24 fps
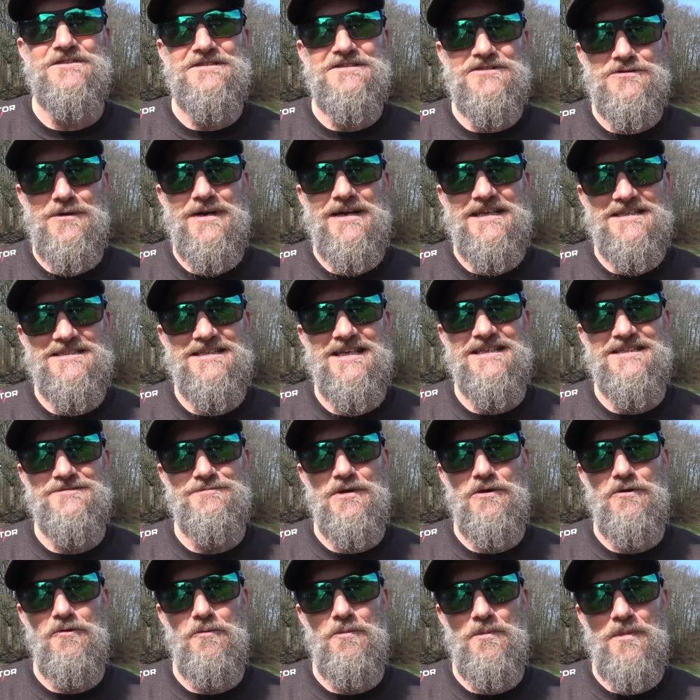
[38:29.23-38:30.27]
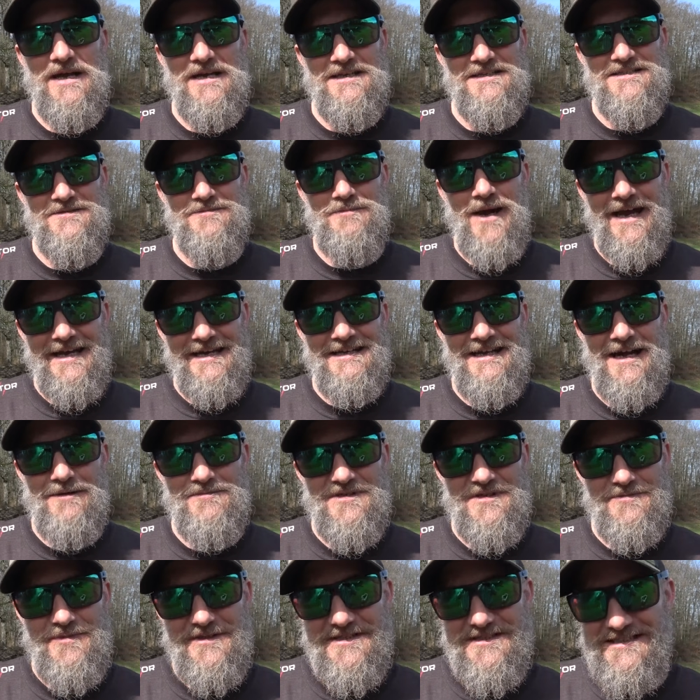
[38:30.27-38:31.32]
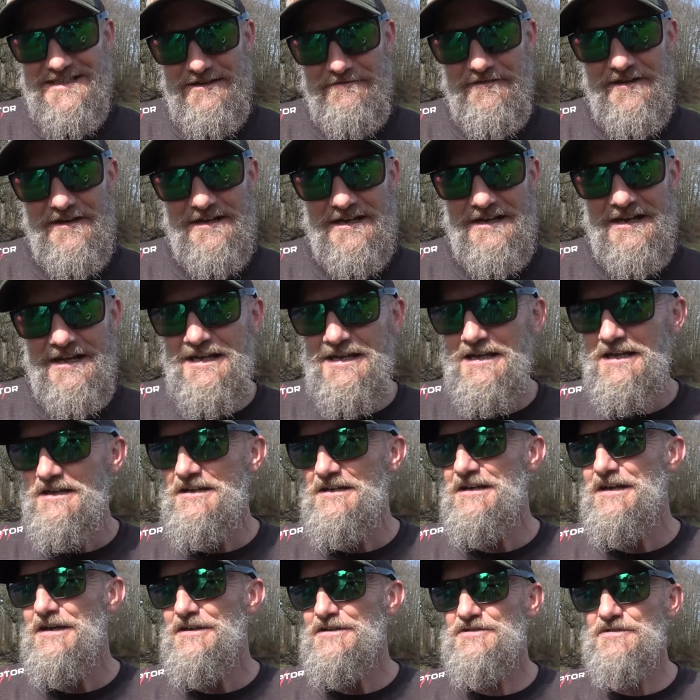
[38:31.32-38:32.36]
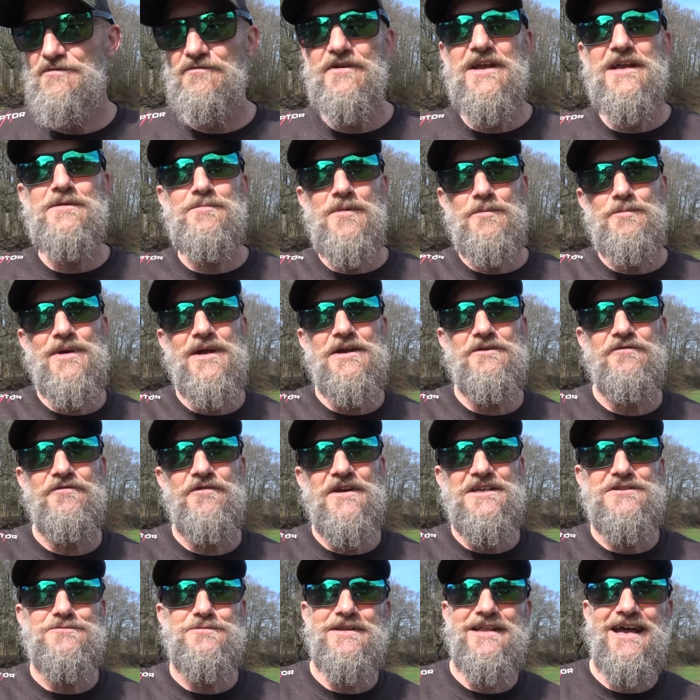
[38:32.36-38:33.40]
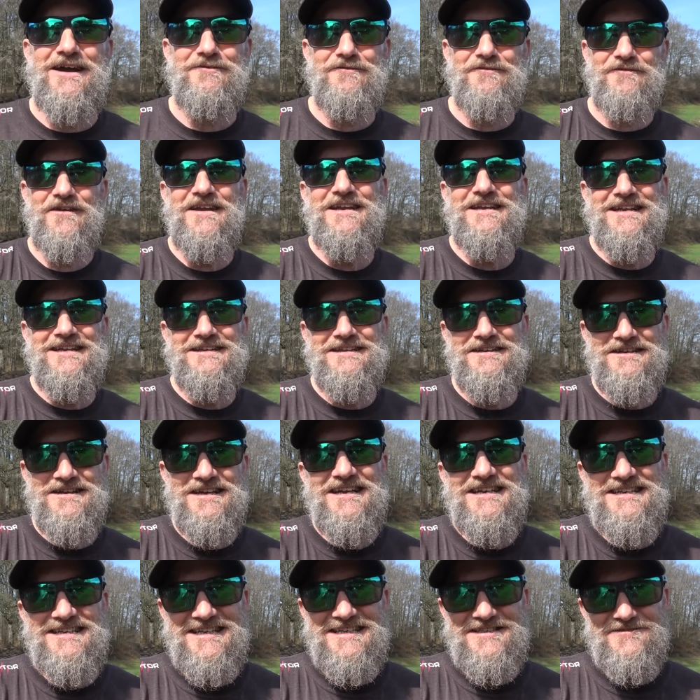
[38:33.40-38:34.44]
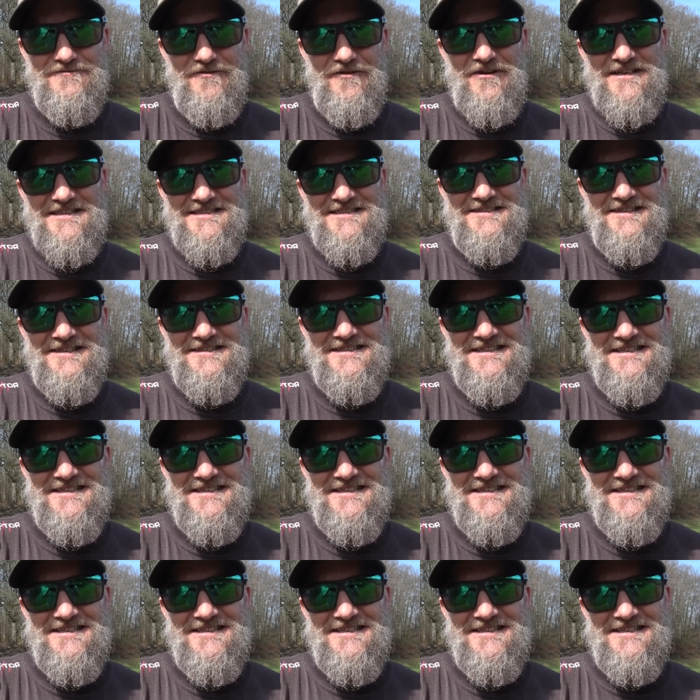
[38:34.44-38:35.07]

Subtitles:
and 26mm baits made up specifically to feed my big fish without feeding the leanies, for instance.